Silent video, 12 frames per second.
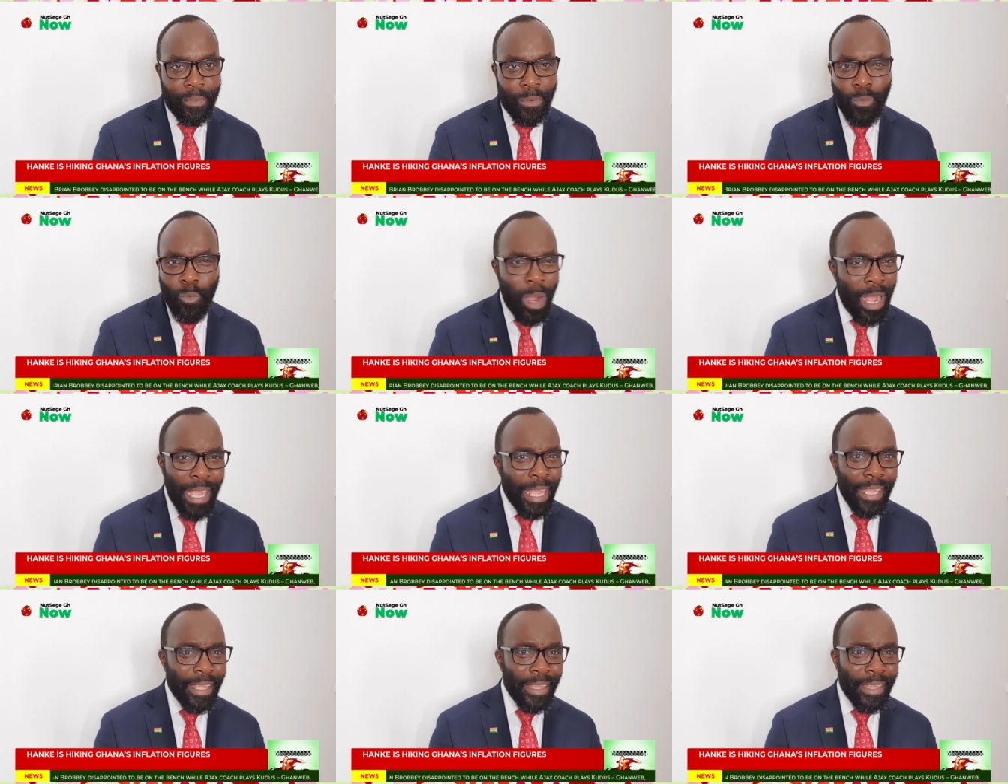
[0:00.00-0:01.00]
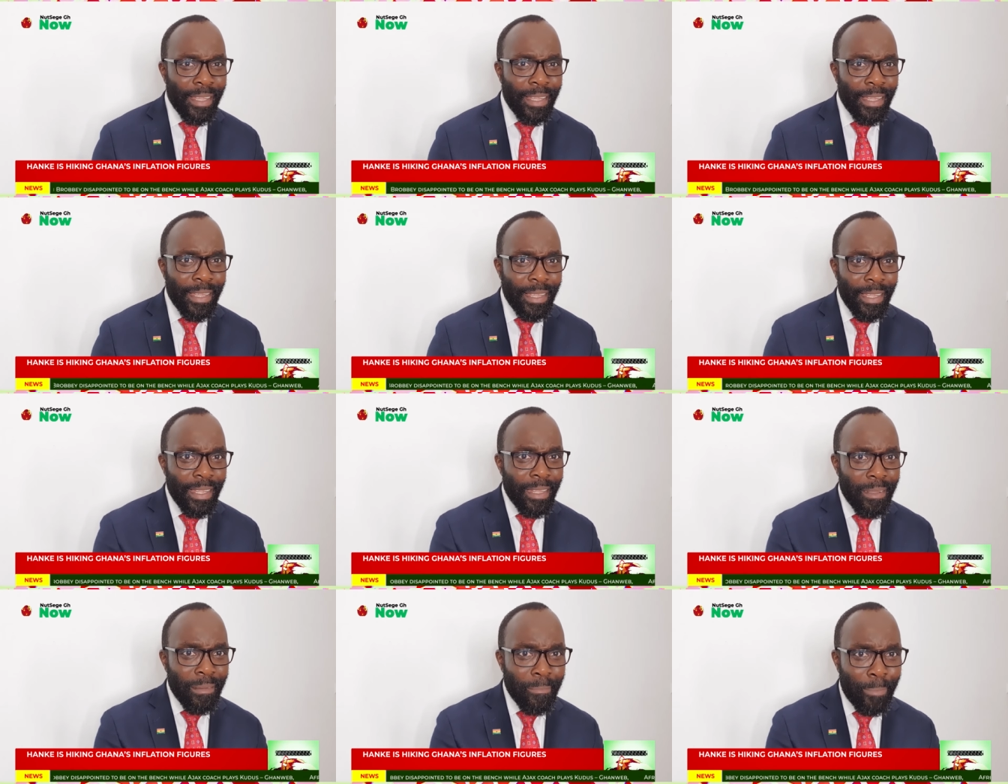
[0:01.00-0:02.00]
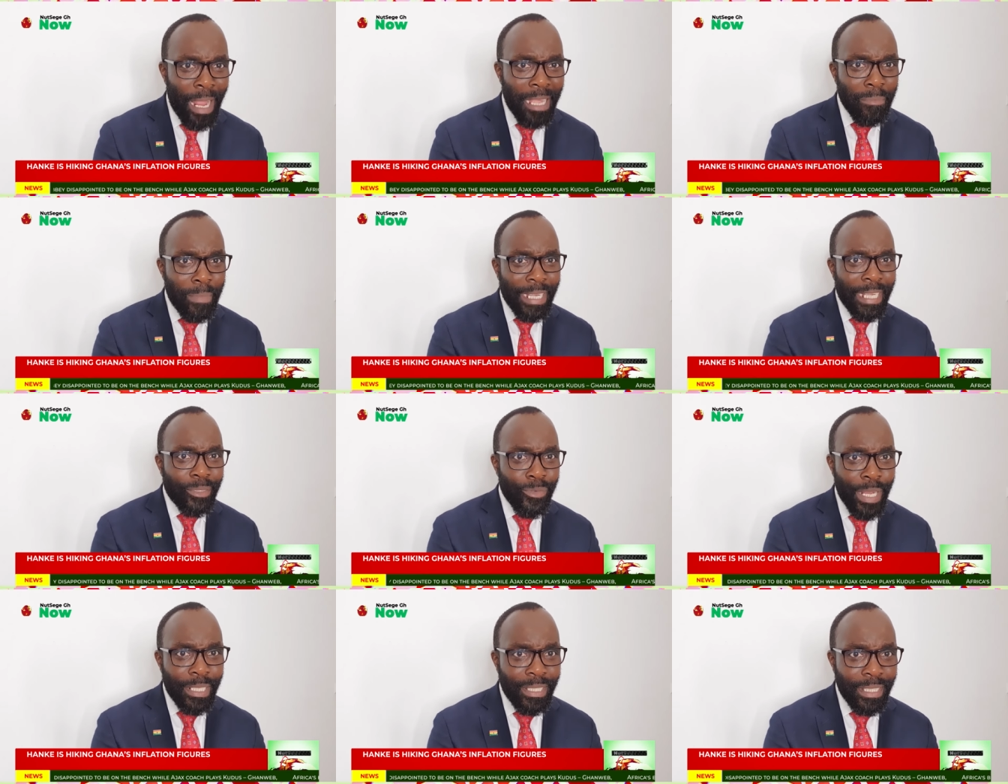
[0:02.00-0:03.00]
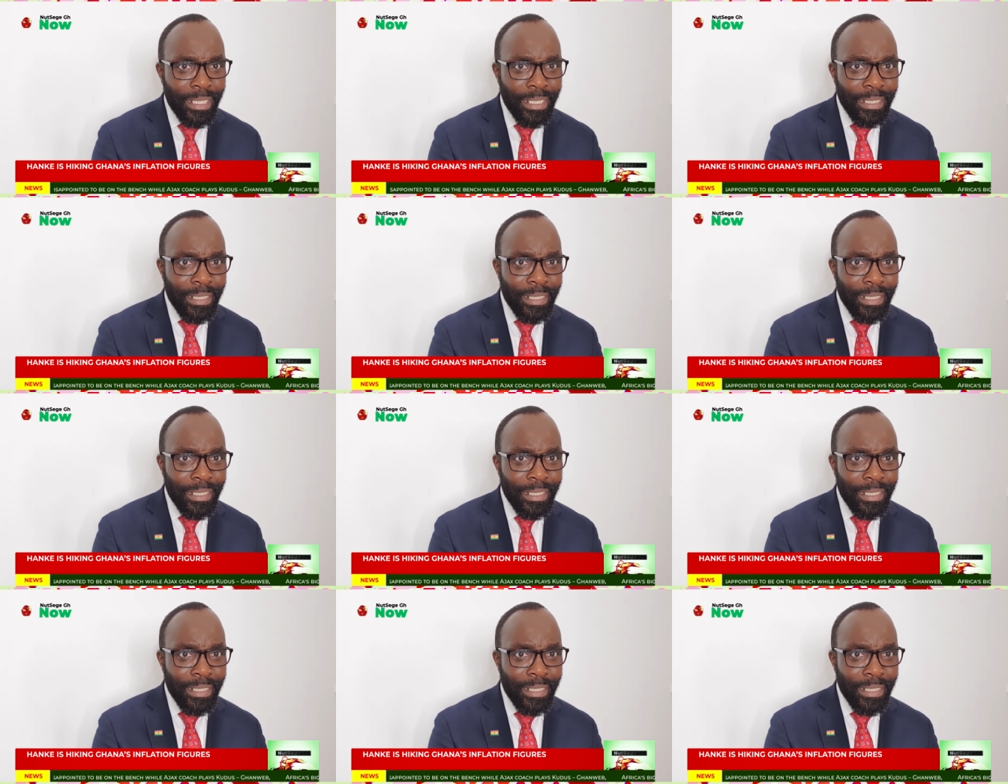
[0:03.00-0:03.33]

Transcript: Why black market rates?